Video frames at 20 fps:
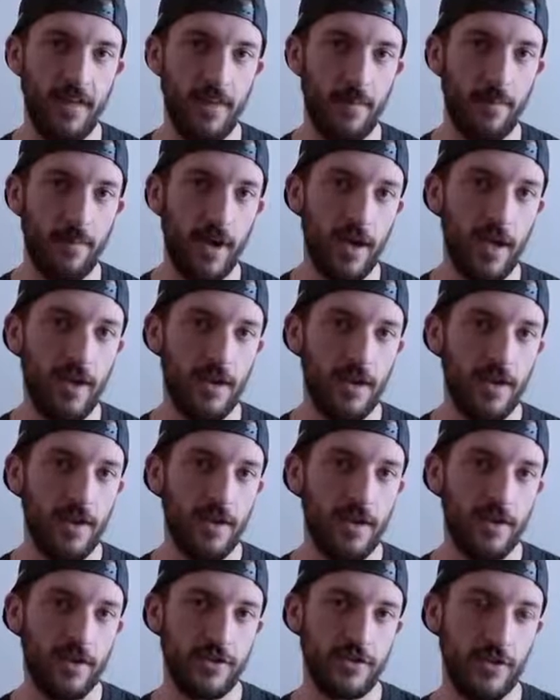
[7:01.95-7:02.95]
in the butt.
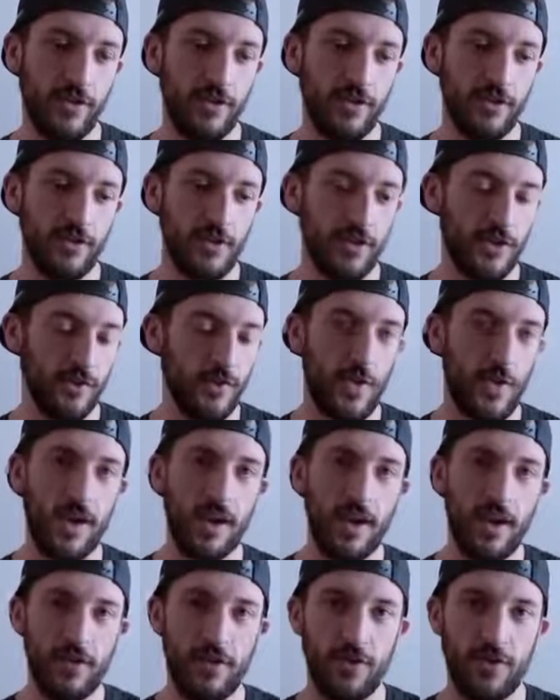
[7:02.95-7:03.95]
So just
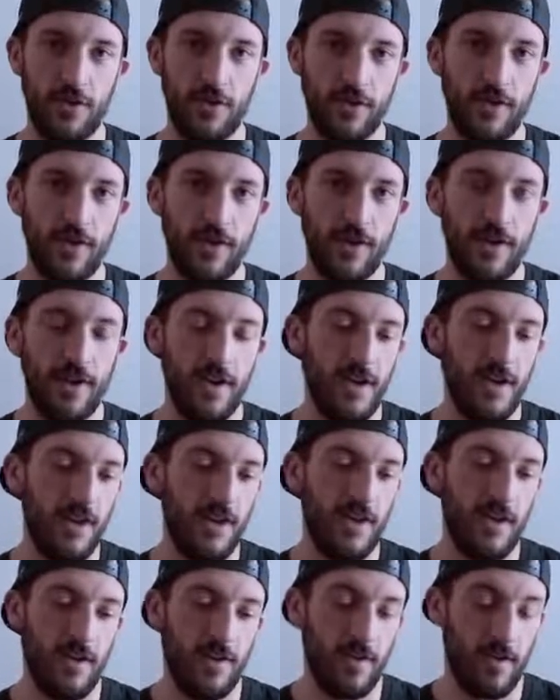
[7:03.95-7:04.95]
walk out your door,
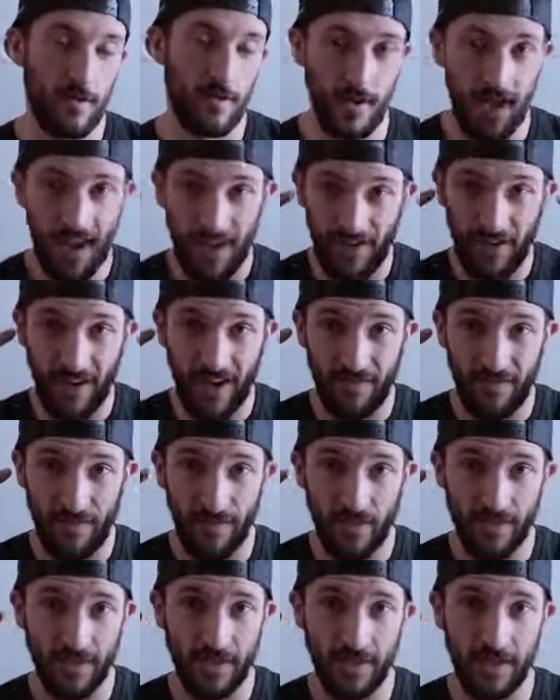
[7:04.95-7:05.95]
have your
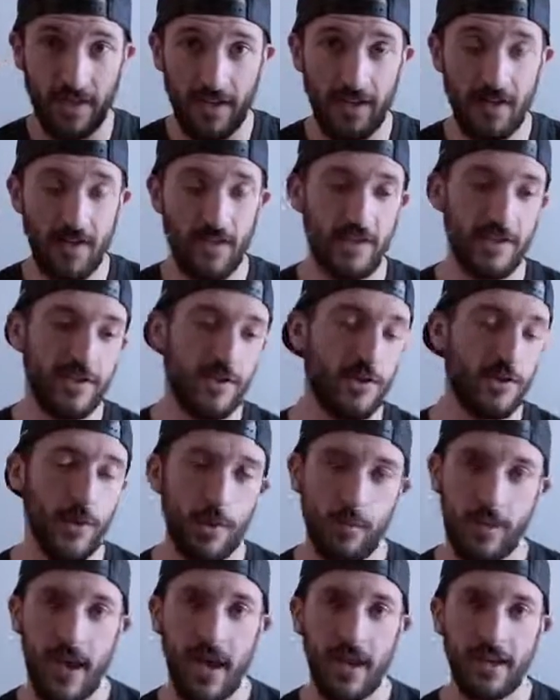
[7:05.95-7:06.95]
headphones in, listen to
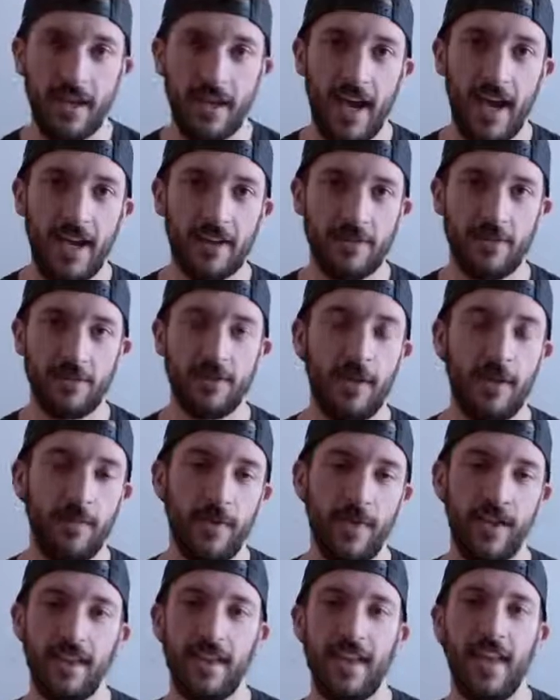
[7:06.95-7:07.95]
a podcast or
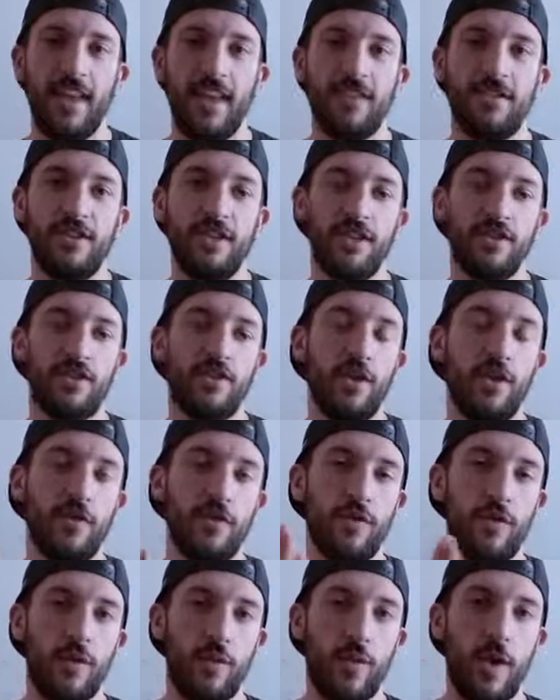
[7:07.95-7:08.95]
something, and just go
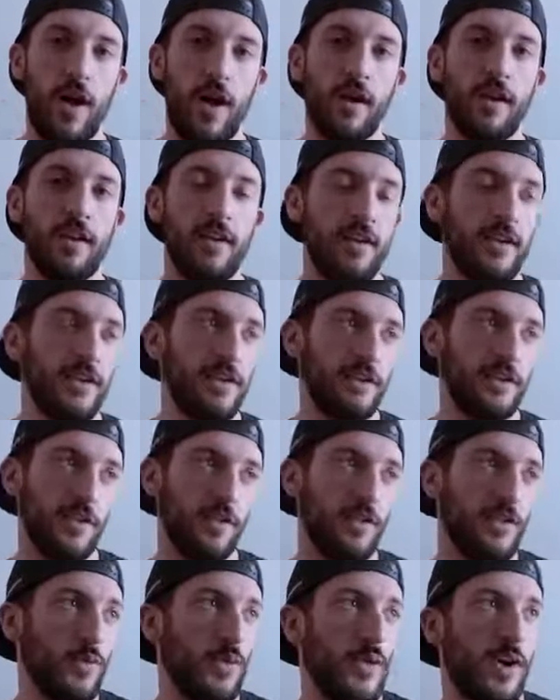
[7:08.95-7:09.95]
for a walk. So
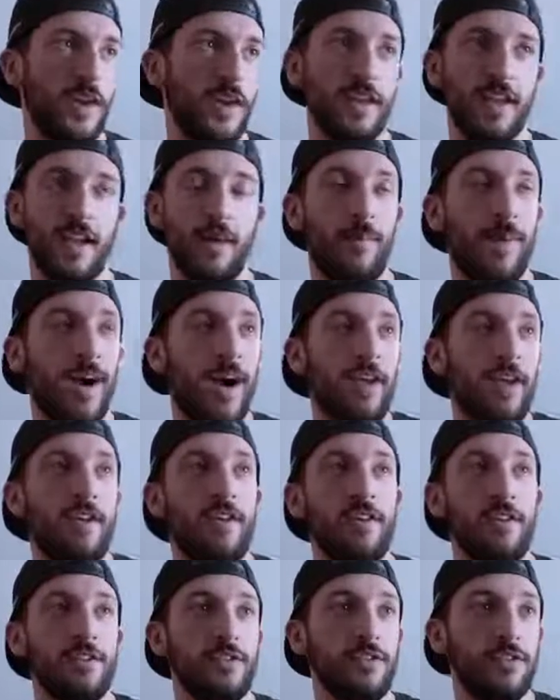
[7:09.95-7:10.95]
you walk like a
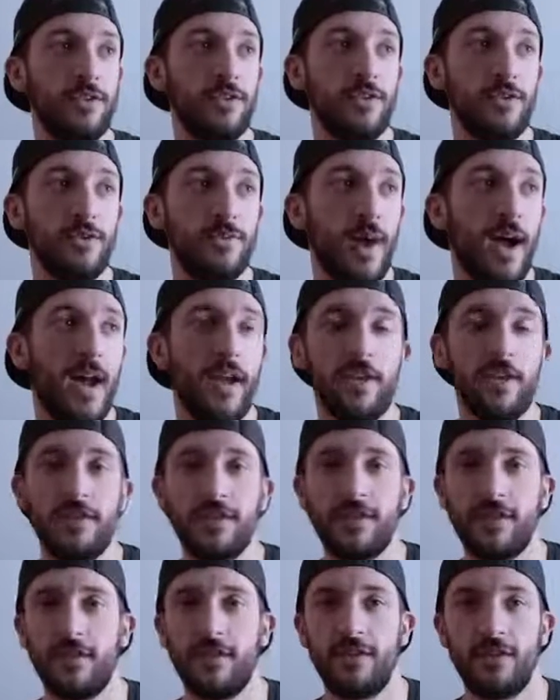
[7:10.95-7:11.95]
mile or 2
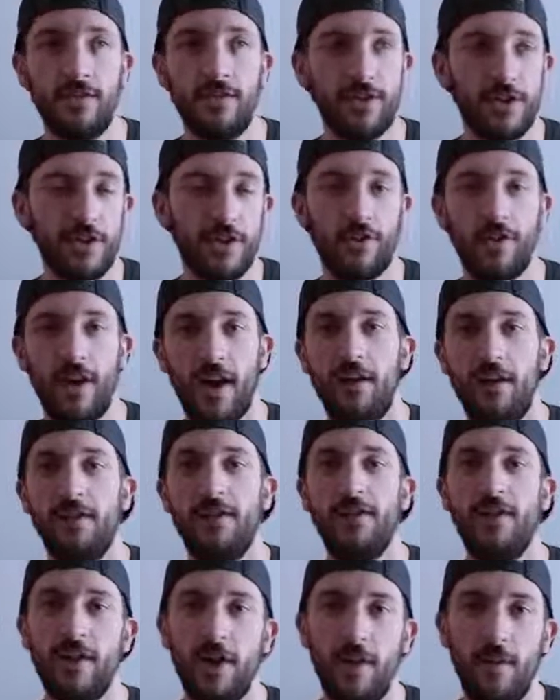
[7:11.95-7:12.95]
miles, you turn
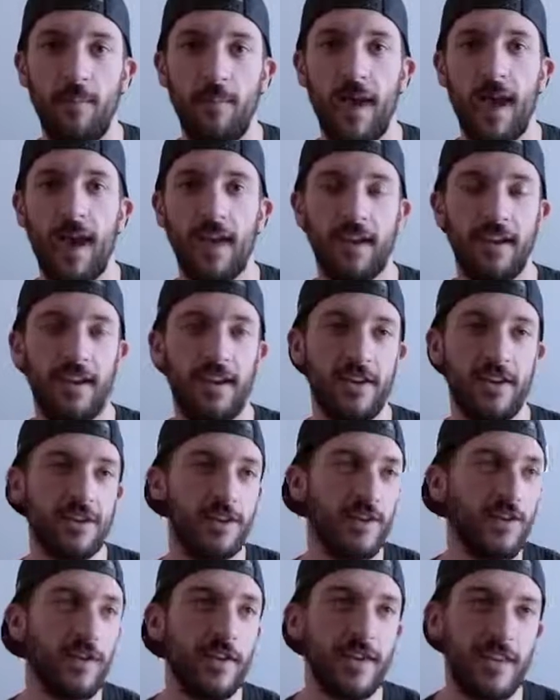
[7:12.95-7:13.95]
around, you come back, and it
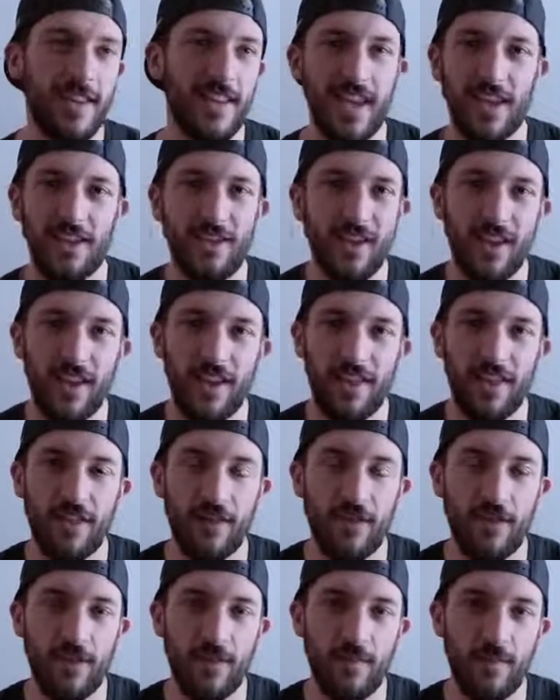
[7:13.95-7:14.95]
should only take you like
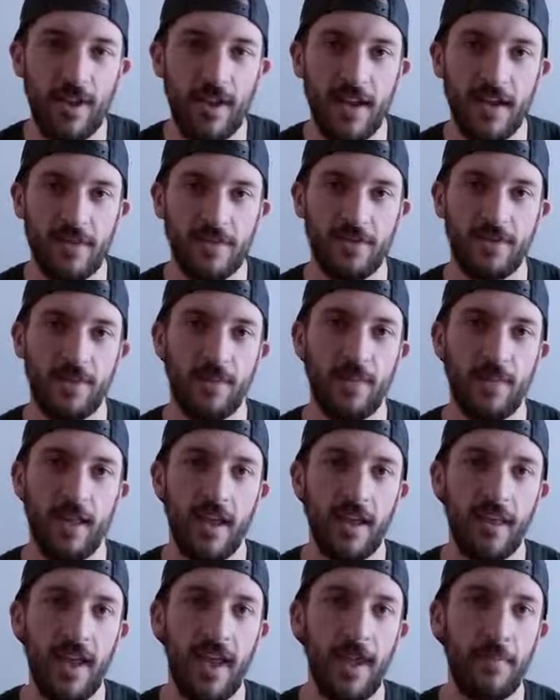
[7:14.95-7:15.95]
30 minutes or something
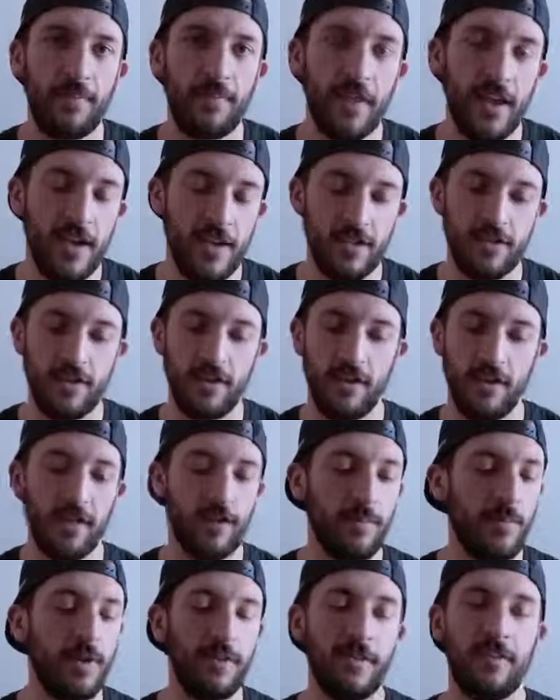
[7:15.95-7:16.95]
like that. So a
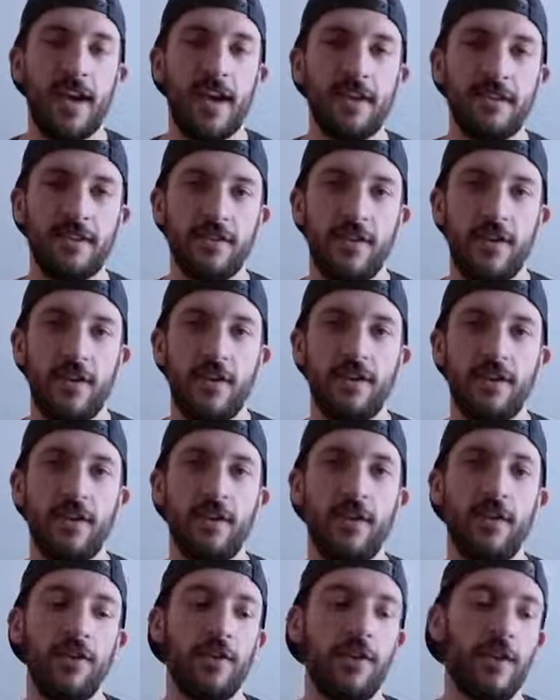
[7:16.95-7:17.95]
little bit of fasted
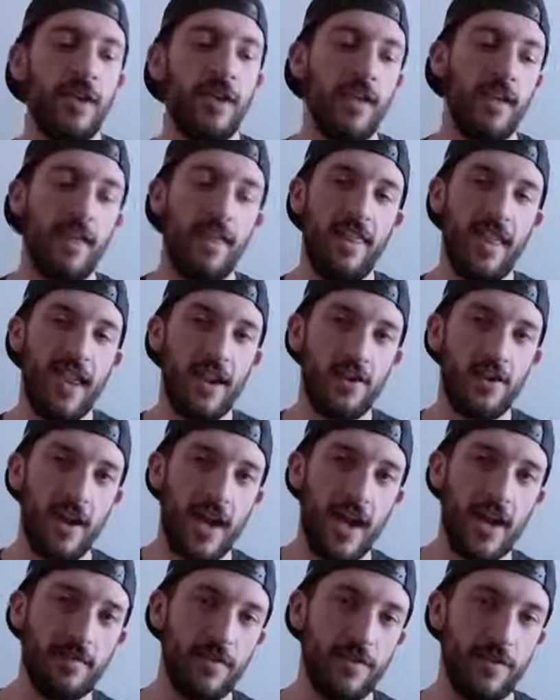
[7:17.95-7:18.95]
cardio, then you
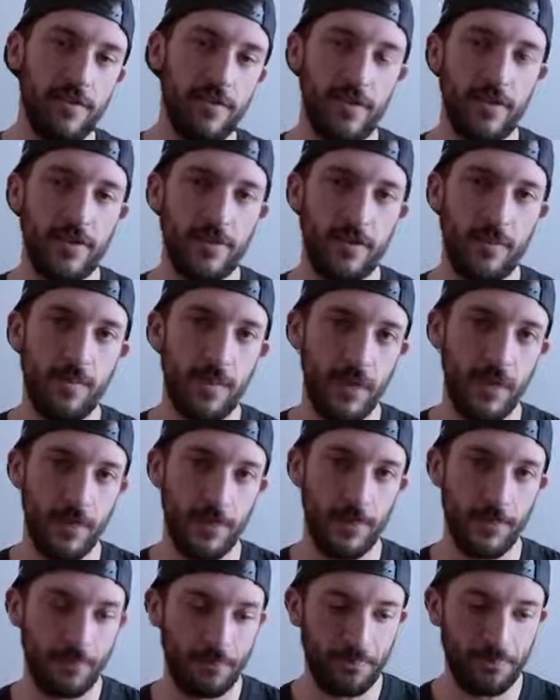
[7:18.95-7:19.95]
have your first
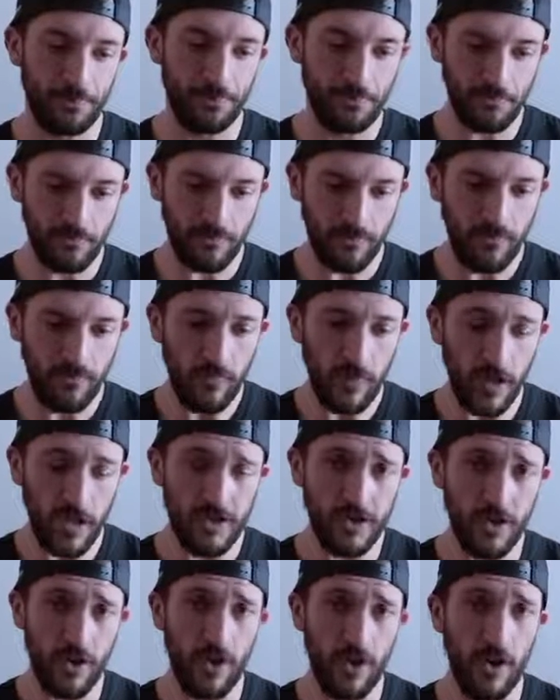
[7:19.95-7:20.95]
meal.
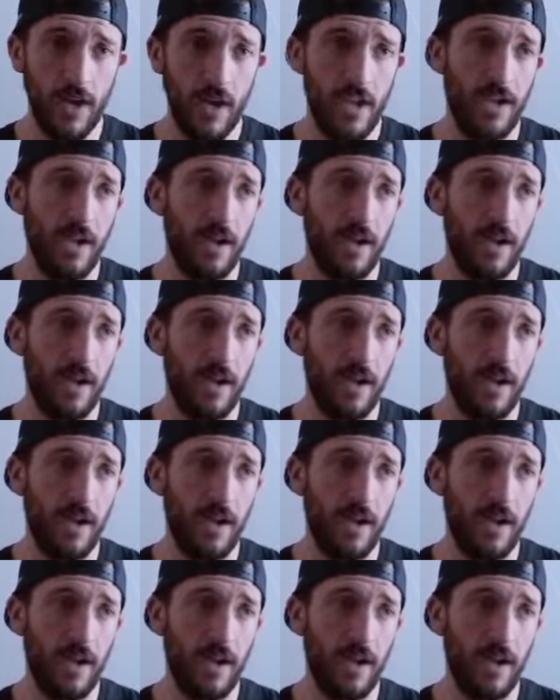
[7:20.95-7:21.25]
So